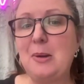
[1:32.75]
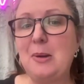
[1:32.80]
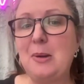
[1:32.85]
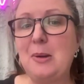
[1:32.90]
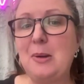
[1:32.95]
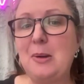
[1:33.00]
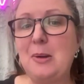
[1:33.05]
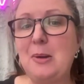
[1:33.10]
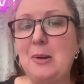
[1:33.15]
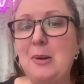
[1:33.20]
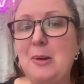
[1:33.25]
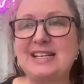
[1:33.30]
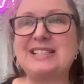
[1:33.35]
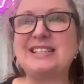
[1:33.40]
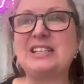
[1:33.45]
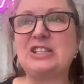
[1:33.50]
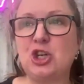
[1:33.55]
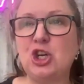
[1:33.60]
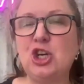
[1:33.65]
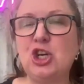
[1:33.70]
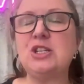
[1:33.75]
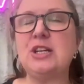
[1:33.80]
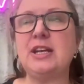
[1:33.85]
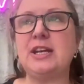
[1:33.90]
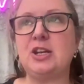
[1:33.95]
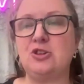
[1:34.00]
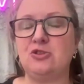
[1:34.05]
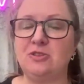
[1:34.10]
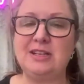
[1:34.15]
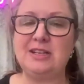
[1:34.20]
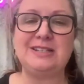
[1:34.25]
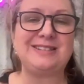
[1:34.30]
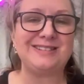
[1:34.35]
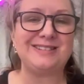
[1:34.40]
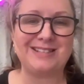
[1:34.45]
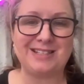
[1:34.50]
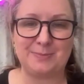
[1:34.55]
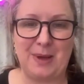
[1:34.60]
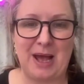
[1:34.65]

But as it says, it could increase